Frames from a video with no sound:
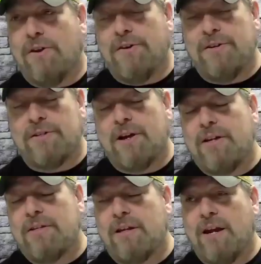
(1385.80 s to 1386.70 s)
all their
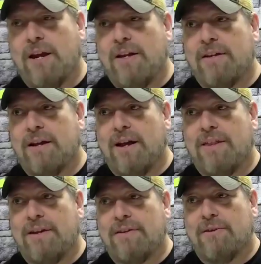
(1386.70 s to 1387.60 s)
design. And I
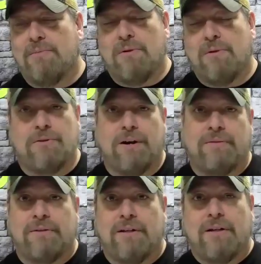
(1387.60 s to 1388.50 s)
think they're both
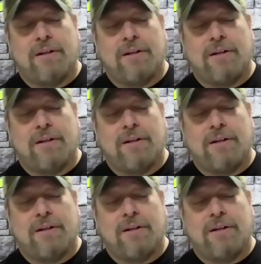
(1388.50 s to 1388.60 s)
great.